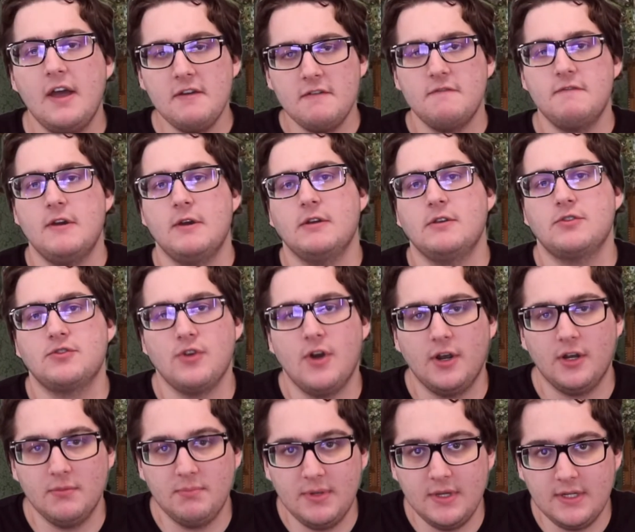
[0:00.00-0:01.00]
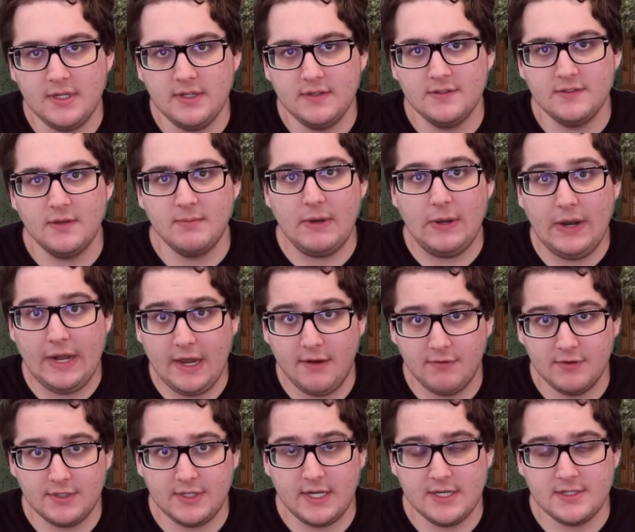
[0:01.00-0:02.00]
have very strong opinions about
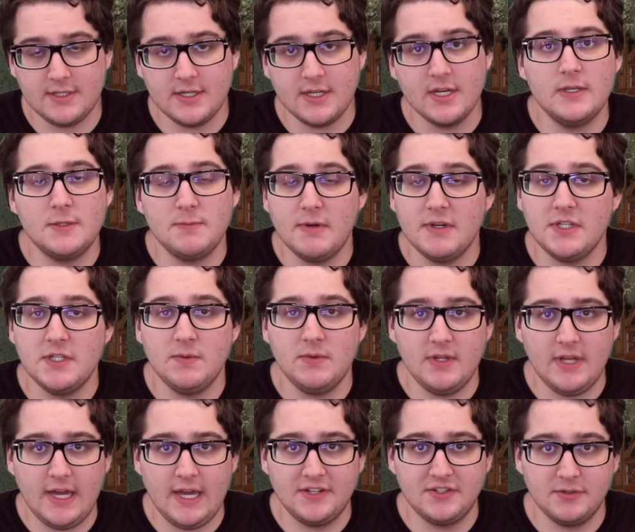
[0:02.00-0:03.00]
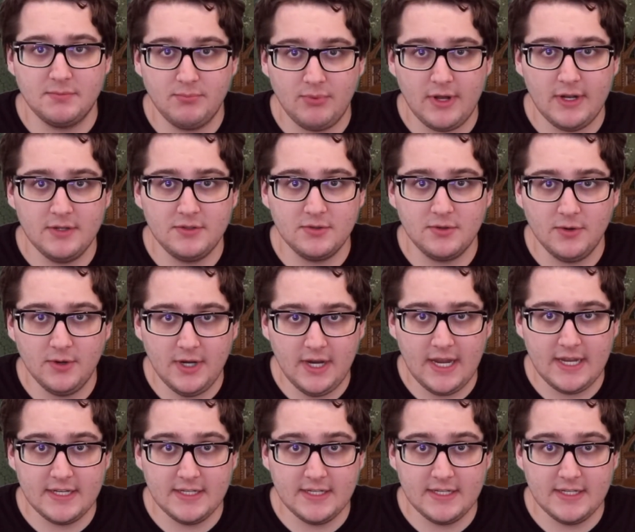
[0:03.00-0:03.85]
advertising, especially when the ads are predatory and